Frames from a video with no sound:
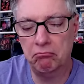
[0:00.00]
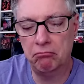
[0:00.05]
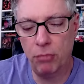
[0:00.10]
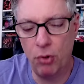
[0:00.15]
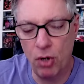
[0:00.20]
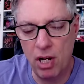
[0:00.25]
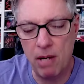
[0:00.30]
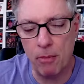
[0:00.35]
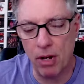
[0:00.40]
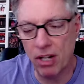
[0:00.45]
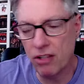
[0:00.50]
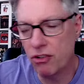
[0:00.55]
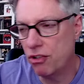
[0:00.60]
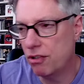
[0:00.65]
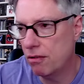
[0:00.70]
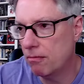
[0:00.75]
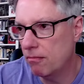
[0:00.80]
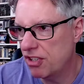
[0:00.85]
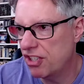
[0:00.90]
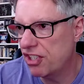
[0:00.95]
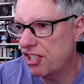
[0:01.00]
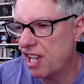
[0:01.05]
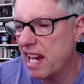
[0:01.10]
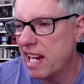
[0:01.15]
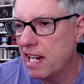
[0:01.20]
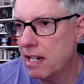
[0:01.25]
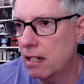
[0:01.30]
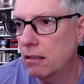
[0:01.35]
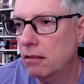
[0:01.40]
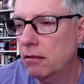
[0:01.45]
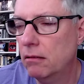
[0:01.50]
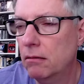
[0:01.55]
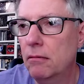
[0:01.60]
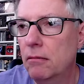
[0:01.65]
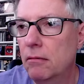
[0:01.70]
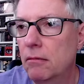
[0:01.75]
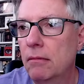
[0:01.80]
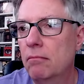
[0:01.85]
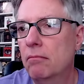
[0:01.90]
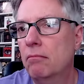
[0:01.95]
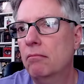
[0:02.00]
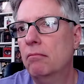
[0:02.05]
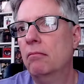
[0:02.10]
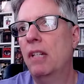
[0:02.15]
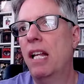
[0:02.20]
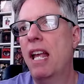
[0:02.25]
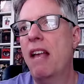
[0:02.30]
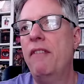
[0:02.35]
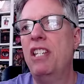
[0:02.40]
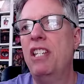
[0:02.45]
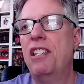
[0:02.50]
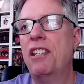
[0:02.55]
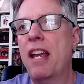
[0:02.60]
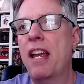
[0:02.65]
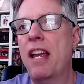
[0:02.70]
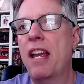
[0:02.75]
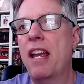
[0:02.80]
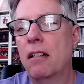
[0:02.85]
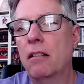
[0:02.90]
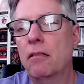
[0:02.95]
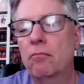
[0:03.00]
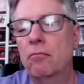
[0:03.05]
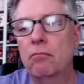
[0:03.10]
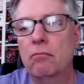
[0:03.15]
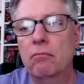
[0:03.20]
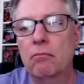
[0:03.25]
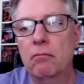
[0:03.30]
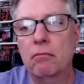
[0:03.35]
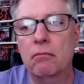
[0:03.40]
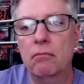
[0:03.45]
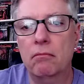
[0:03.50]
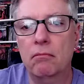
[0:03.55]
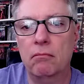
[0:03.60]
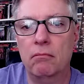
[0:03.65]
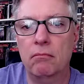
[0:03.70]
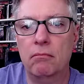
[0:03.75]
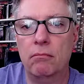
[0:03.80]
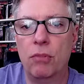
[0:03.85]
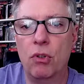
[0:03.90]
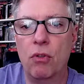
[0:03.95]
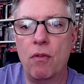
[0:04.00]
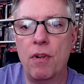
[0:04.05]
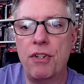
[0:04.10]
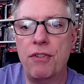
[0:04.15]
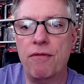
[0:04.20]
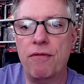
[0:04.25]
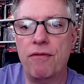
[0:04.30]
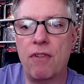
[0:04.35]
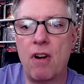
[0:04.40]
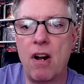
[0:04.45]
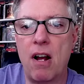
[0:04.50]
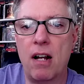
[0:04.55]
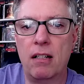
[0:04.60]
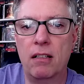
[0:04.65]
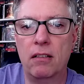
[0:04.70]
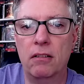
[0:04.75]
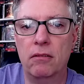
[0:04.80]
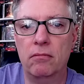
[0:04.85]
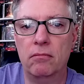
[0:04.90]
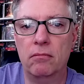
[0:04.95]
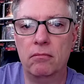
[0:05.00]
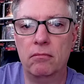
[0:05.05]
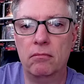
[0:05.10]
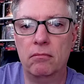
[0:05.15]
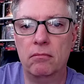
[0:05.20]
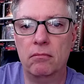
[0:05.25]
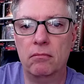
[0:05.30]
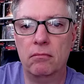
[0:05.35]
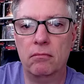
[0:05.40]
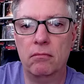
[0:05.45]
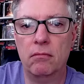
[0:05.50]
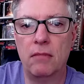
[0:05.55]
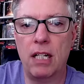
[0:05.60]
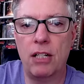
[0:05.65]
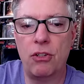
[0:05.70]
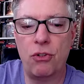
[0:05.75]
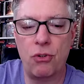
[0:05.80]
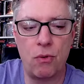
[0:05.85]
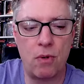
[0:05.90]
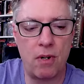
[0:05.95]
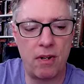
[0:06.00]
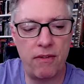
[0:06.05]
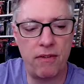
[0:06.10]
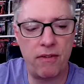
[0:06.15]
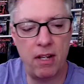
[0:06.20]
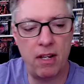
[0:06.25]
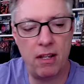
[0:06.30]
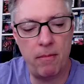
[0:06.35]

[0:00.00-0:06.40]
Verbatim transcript: Pretty much. Psych, heavy psych, progressive rock, that sort of thing.